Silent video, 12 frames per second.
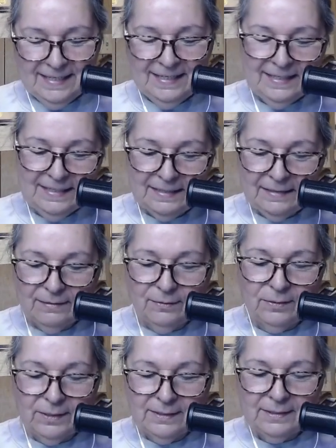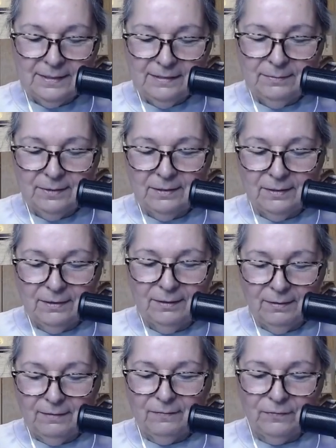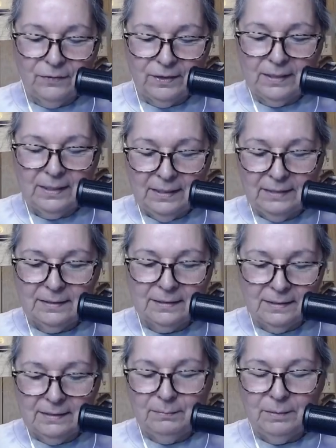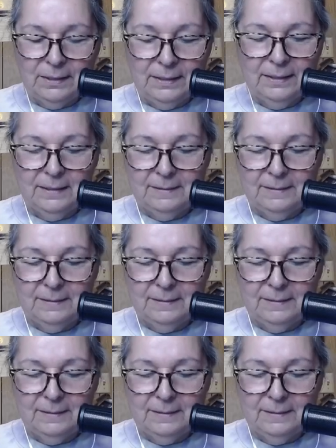So let's see what our card for the day is going to be.